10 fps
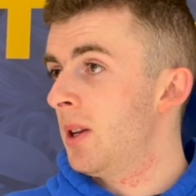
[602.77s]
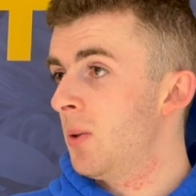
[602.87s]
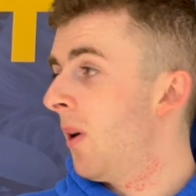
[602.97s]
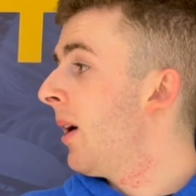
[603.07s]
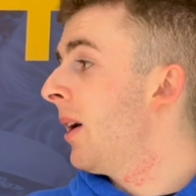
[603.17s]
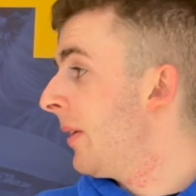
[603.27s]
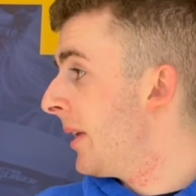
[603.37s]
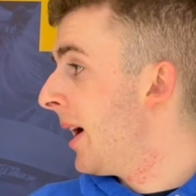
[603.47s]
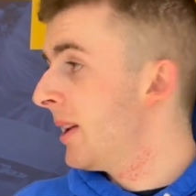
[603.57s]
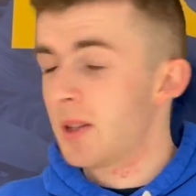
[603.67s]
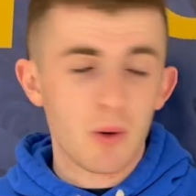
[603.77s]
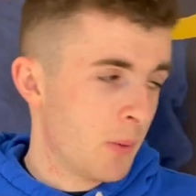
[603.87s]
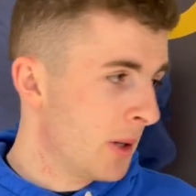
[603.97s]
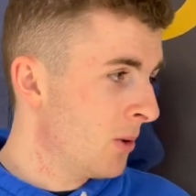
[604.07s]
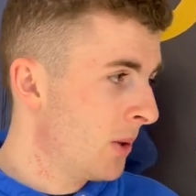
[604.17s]
you aren't on the ice or
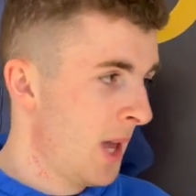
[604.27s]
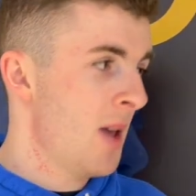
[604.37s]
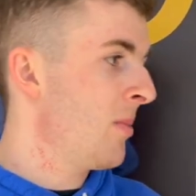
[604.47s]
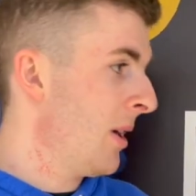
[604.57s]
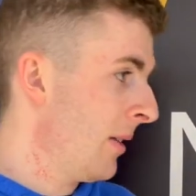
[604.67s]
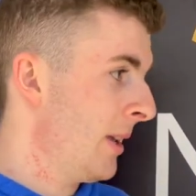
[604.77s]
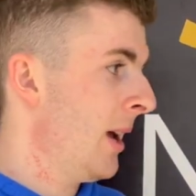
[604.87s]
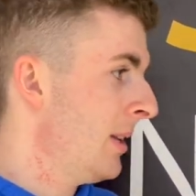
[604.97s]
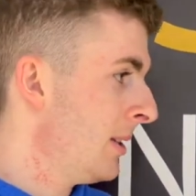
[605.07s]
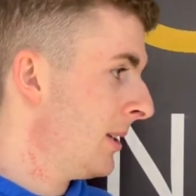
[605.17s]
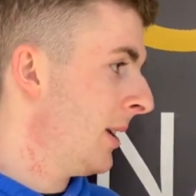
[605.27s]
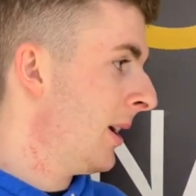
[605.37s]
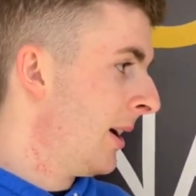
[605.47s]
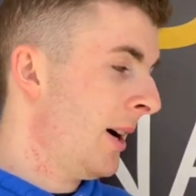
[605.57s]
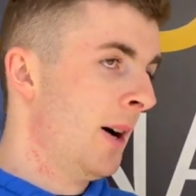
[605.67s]
when you can't be on the ice.
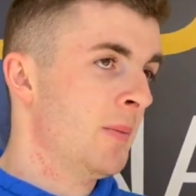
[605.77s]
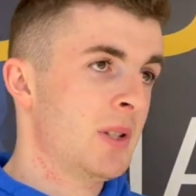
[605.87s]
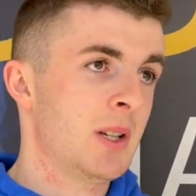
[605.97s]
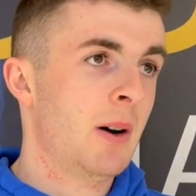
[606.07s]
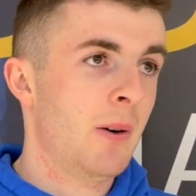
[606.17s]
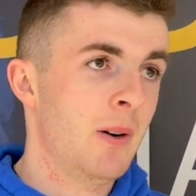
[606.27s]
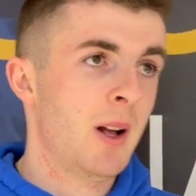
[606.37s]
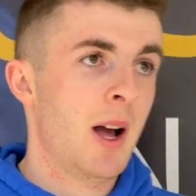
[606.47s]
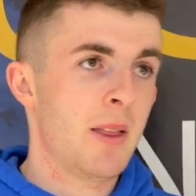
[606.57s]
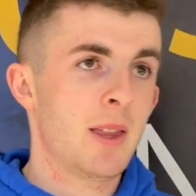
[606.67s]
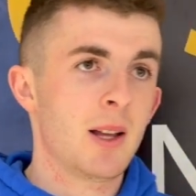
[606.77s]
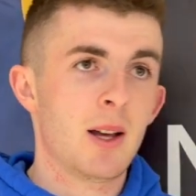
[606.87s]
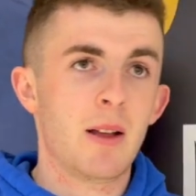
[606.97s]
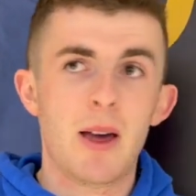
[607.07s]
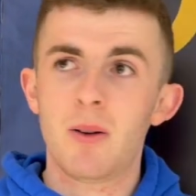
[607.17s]
Um, so I think
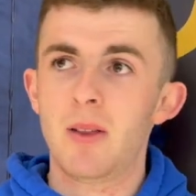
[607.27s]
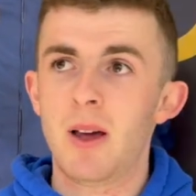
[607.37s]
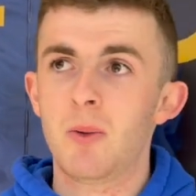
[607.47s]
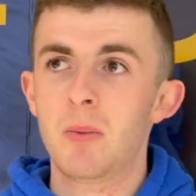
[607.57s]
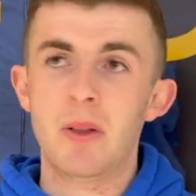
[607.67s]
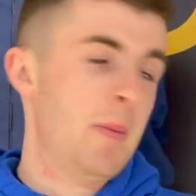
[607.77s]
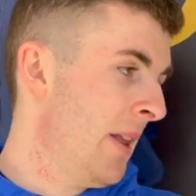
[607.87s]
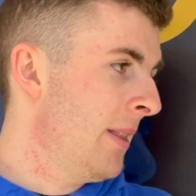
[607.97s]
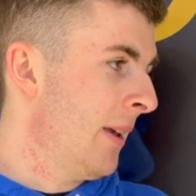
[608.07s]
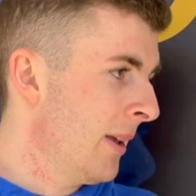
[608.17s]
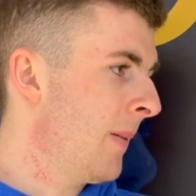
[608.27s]
uh, that that would be the main thing.